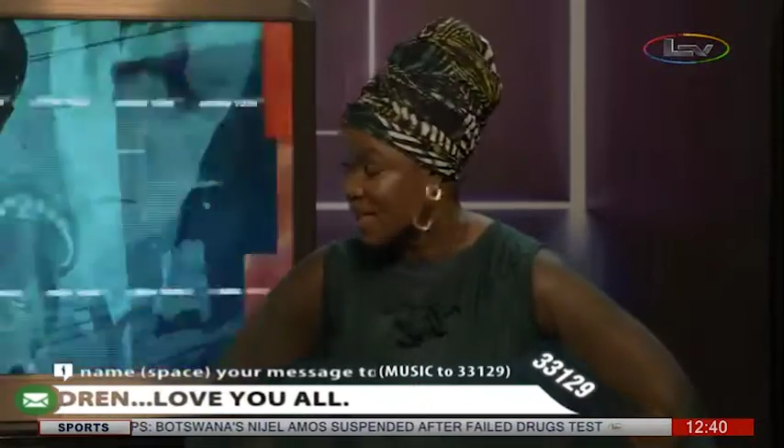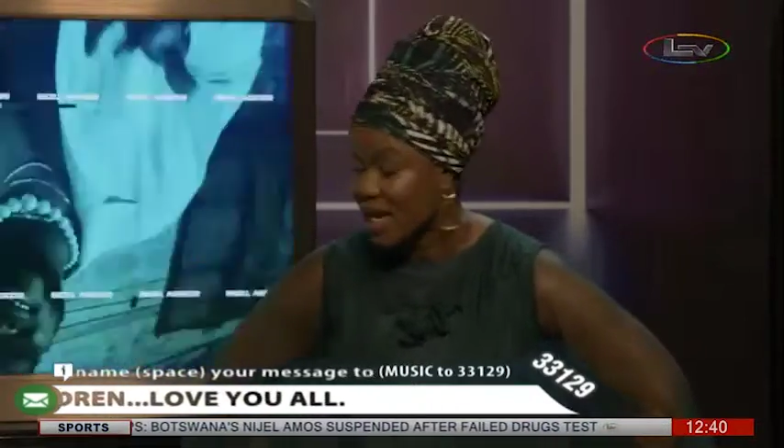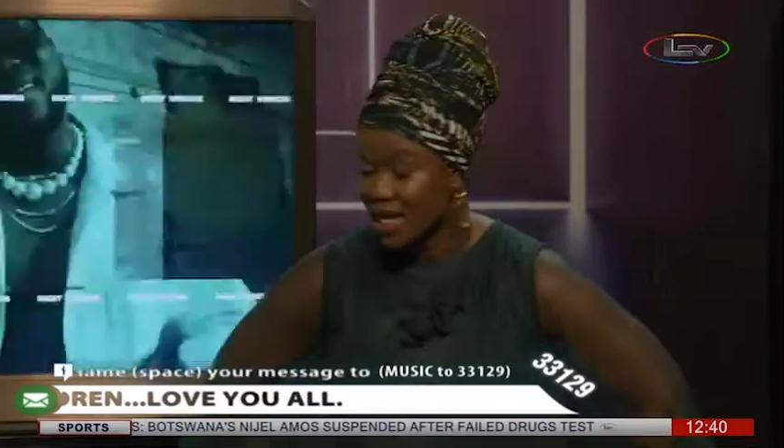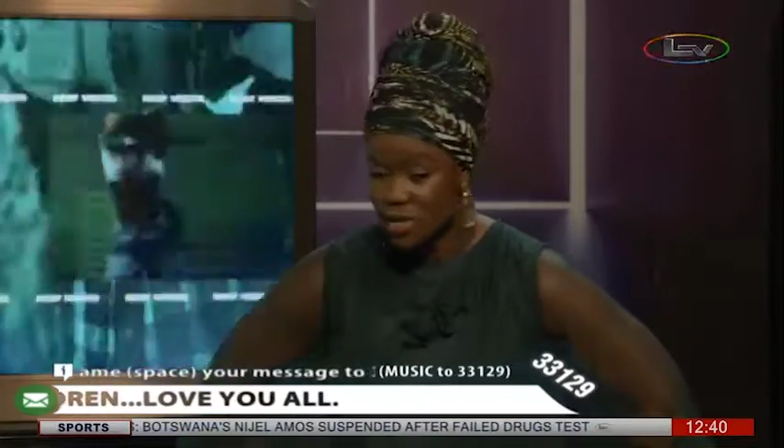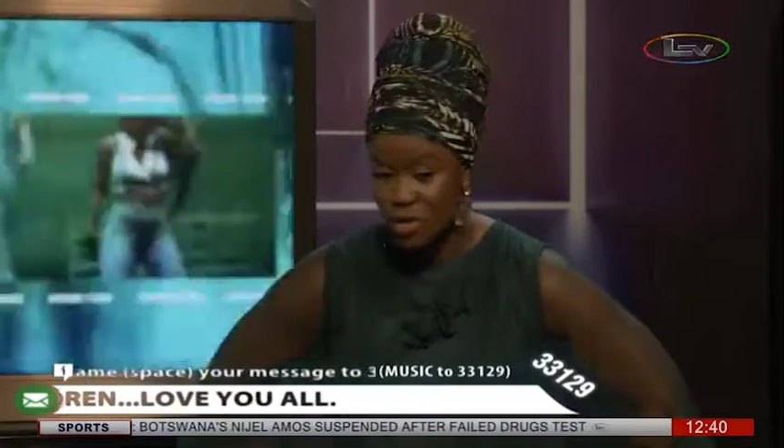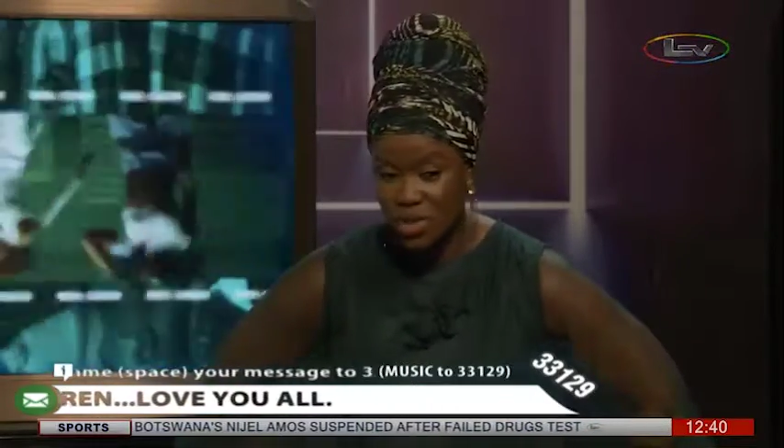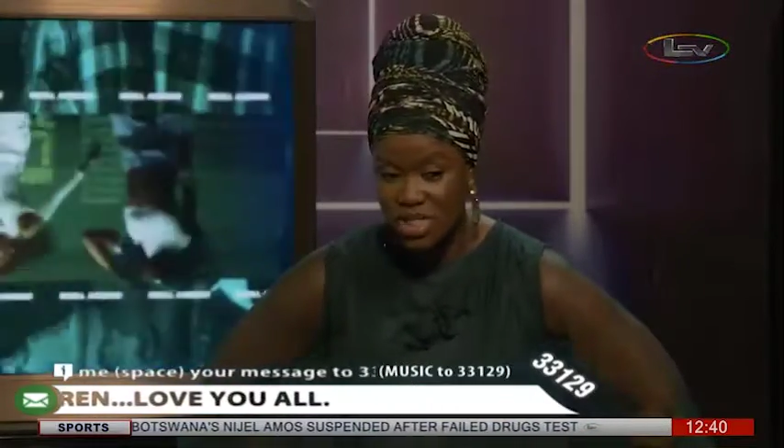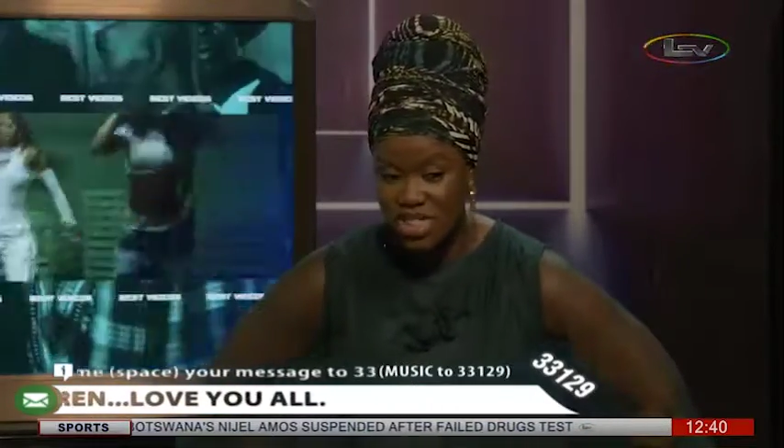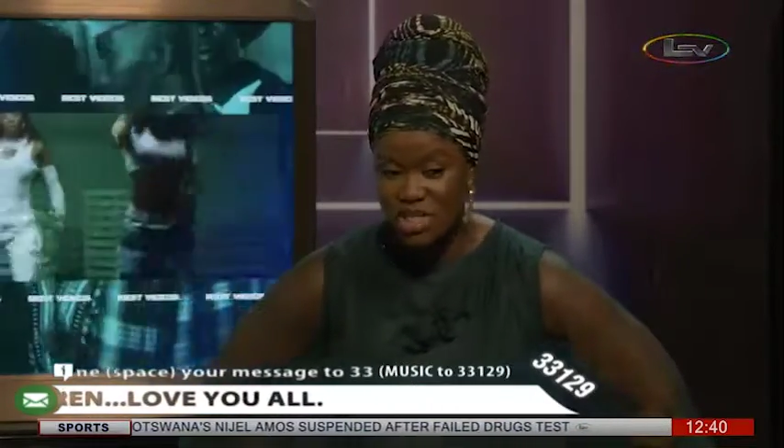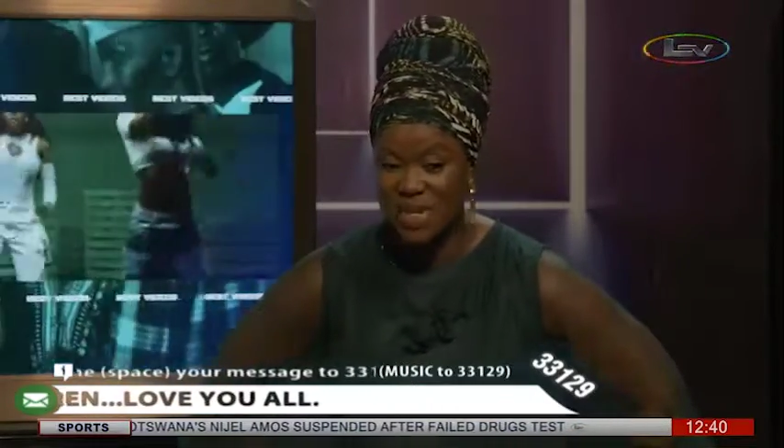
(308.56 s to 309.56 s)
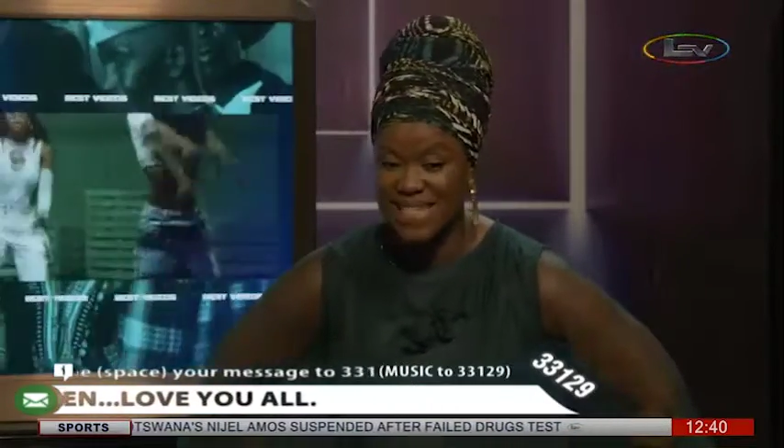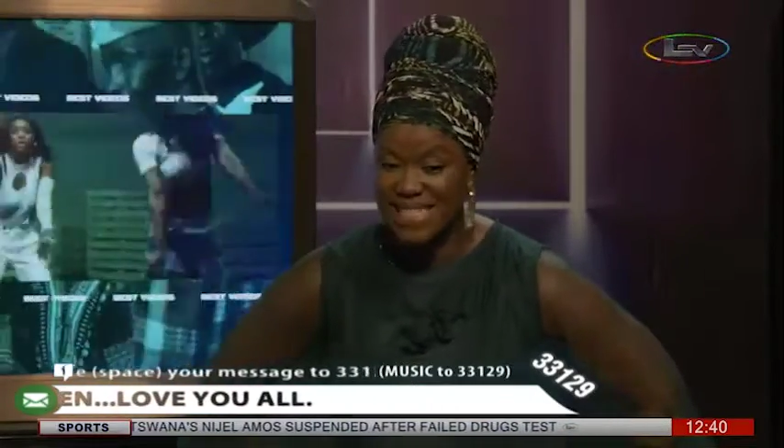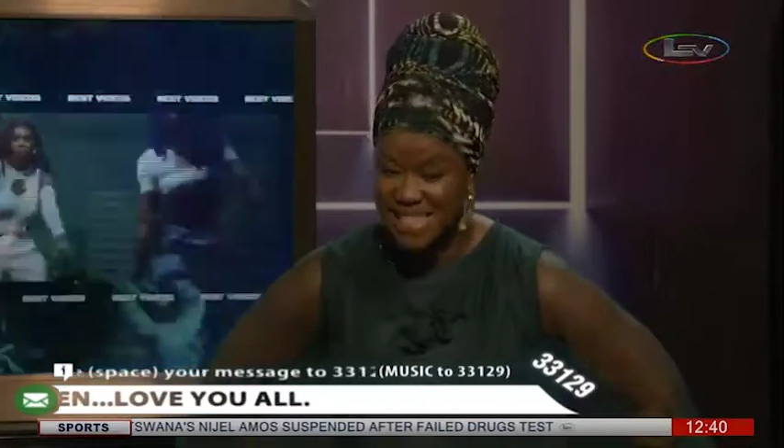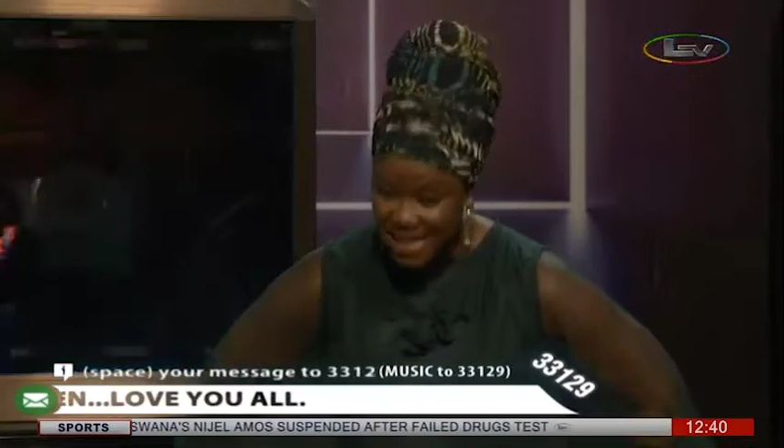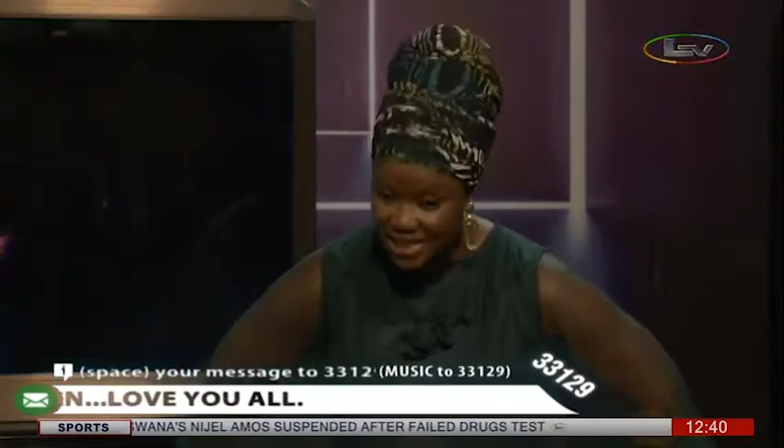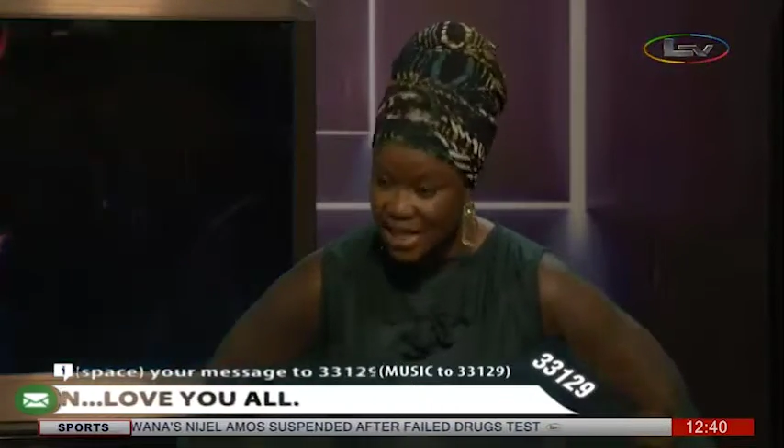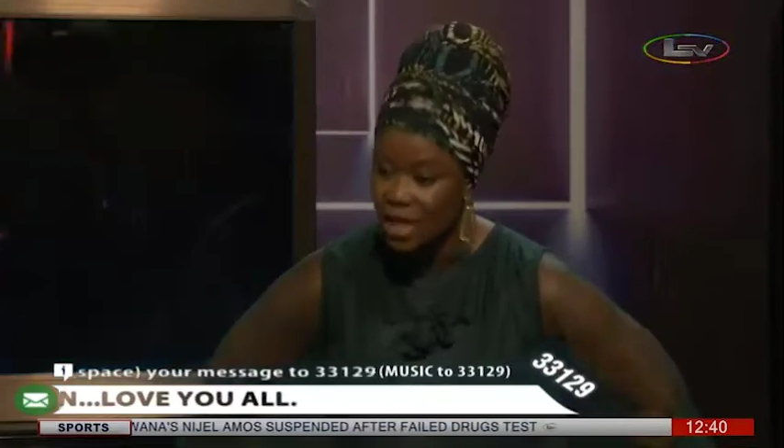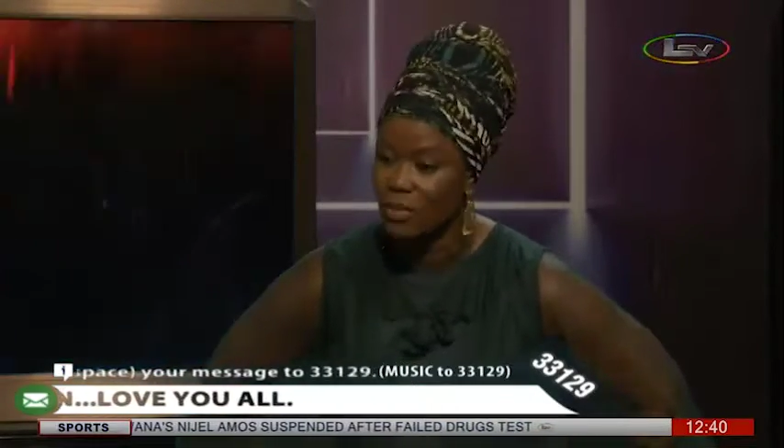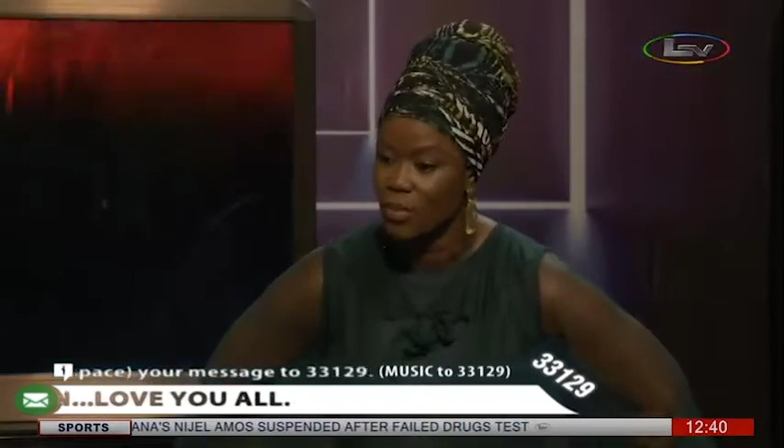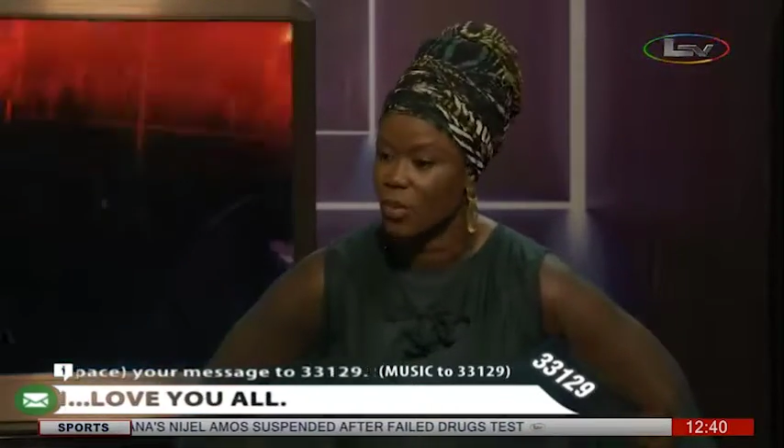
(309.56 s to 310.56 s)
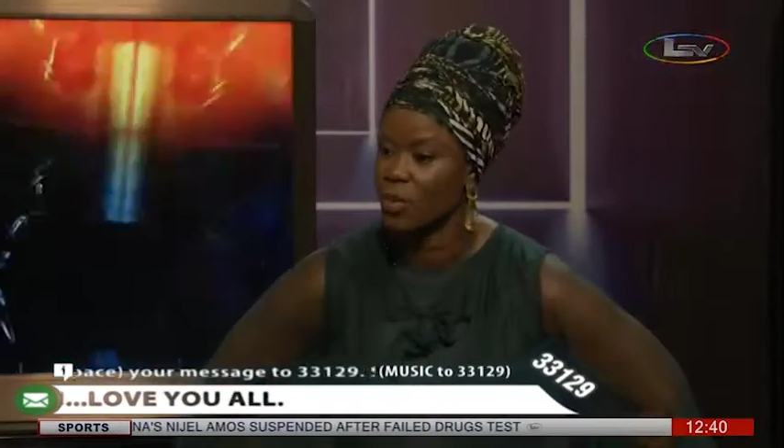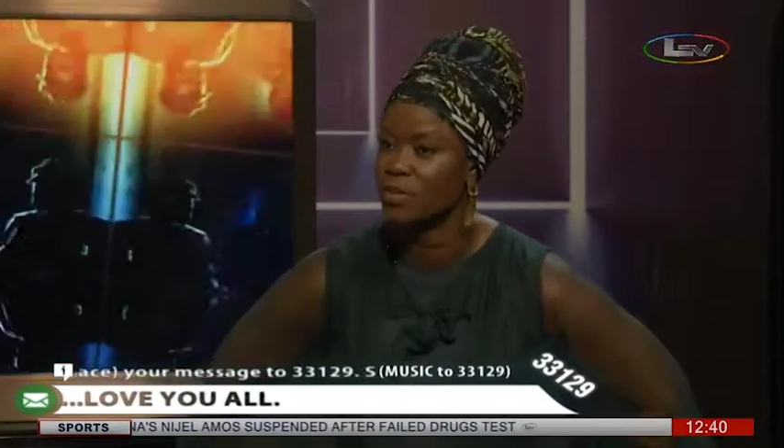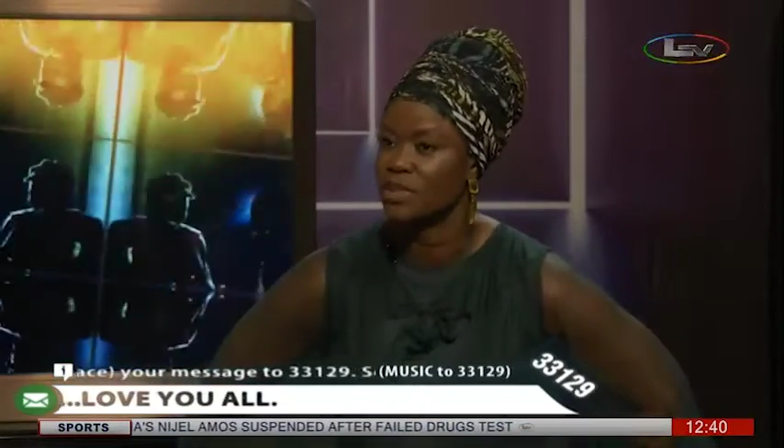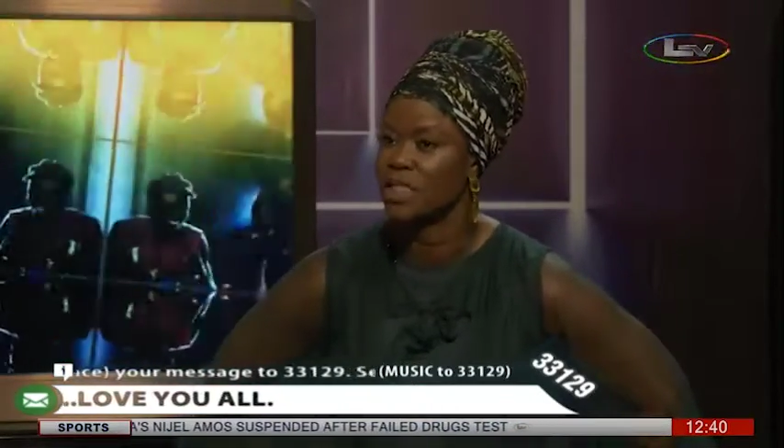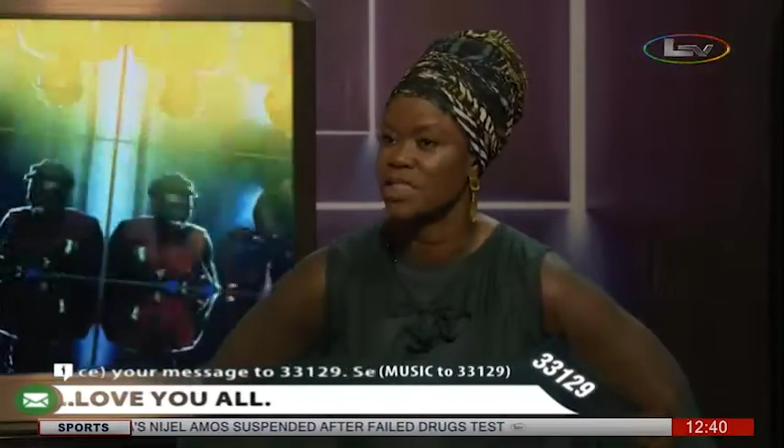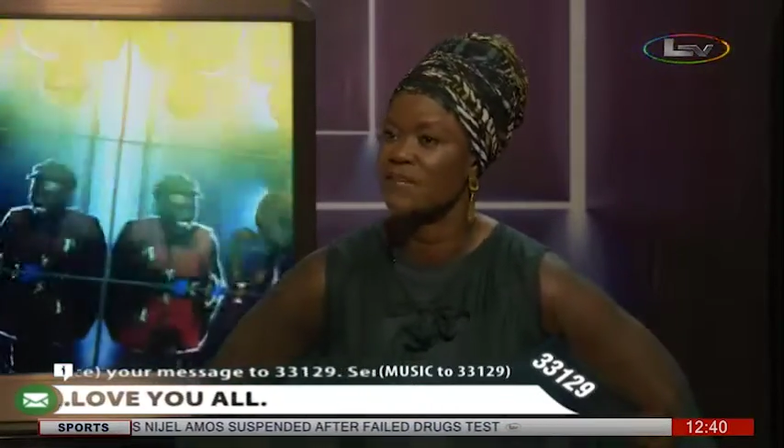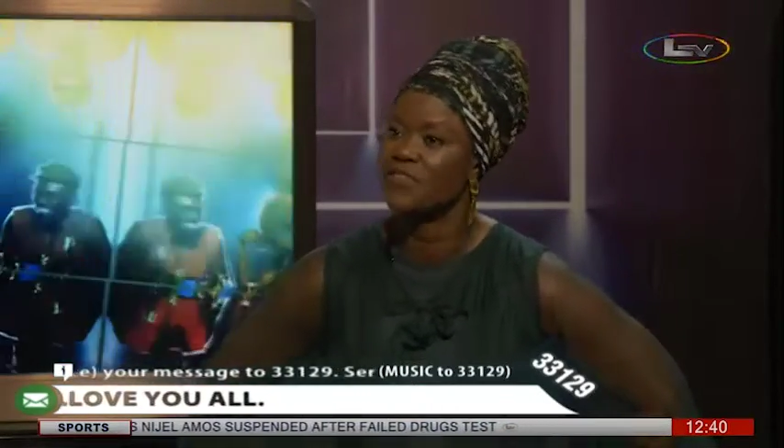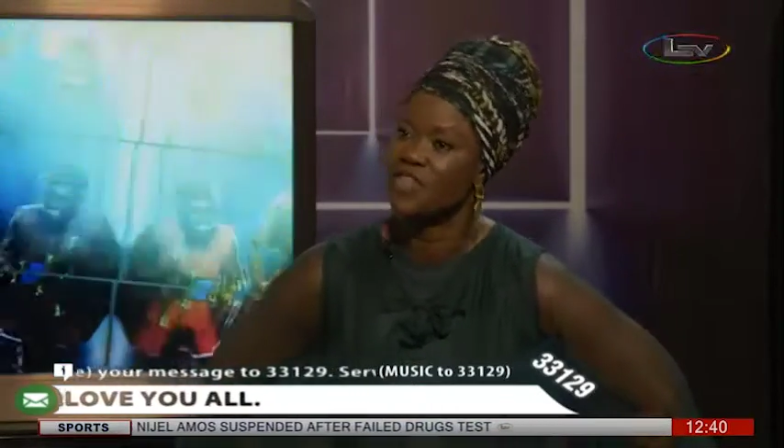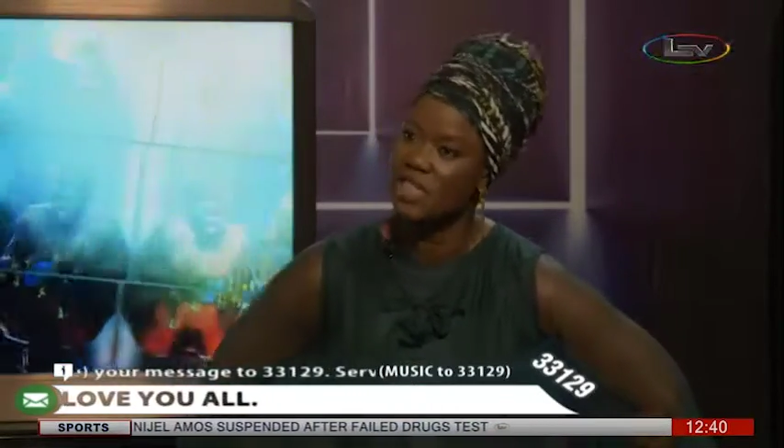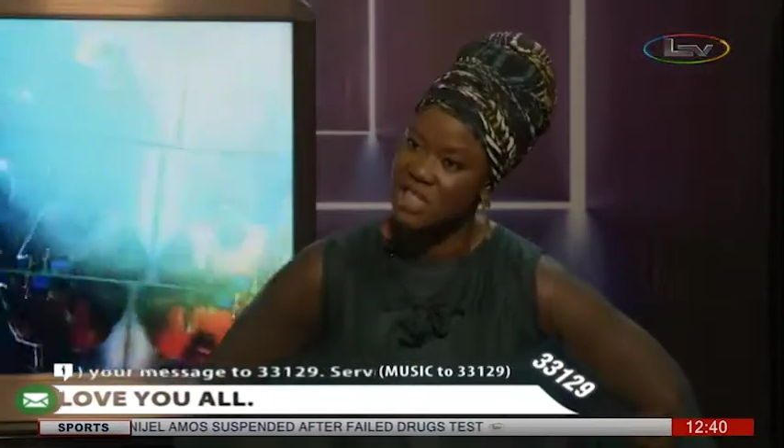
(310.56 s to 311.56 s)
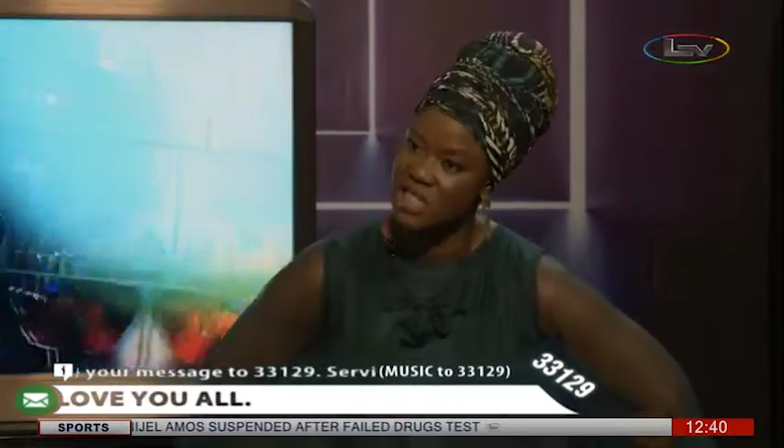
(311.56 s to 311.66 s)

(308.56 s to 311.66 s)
And so this is my 10th album that I've released.